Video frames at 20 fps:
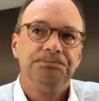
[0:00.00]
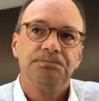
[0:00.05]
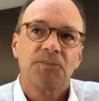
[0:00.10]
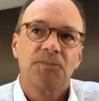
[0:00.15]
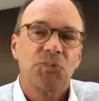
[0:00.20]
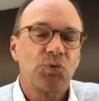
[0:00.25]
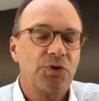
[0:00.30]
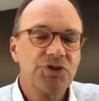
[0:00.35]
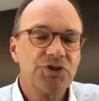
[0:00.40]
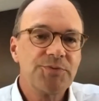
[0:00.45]

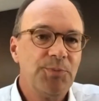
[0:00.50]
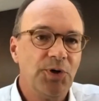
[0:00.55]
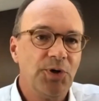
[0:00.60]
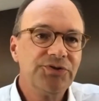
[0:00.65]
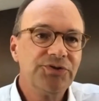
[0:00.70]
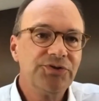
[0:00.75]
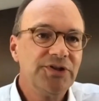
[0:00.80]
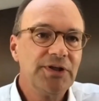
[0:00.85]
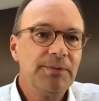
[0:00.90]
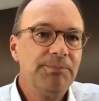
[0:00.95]

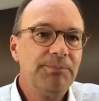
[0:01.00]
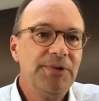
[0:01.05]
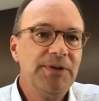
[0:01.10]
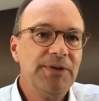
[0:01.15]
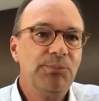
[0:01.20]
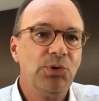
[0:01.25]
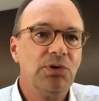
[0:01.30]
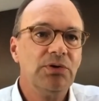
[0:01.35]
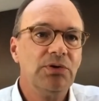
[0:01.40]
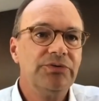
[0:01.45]
Transporting
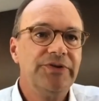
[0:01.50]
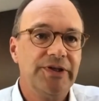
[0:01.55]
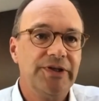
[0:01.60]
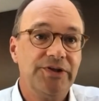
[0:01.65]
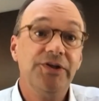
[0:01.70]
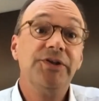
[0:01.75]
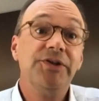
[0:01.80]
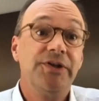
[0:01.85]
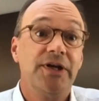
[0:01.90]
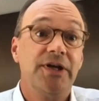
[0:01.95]
people,
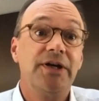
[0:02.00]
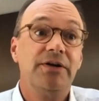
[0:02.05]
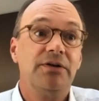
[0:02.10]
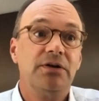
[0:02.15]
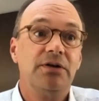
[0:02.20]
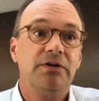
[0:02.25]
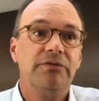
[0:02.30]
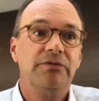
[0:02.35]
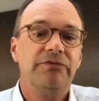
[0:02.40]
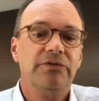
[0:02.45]
taking care
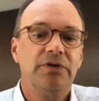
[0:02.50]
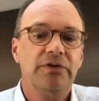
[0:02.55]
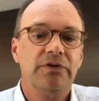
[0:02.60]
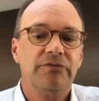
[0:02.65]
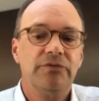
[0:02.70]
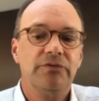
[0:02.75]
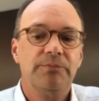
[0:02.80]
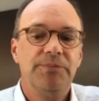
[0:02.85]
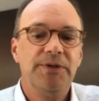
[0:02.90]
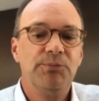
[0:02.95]
of
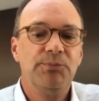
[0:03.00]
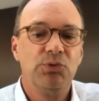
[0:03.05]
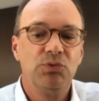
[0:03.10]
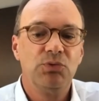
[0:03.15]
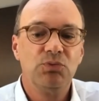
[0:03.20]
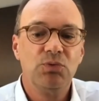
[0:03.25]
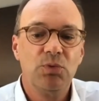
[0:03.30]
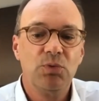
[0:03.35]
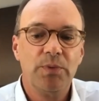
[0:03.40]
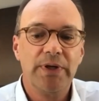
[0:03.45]
the people
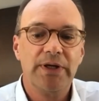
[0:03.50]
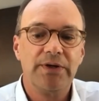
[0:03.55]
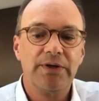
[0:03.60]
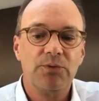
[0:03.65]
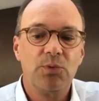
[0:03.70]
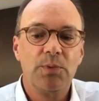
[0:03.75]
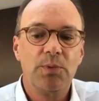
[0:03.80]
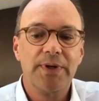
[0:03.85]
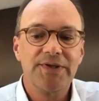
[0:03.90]
who were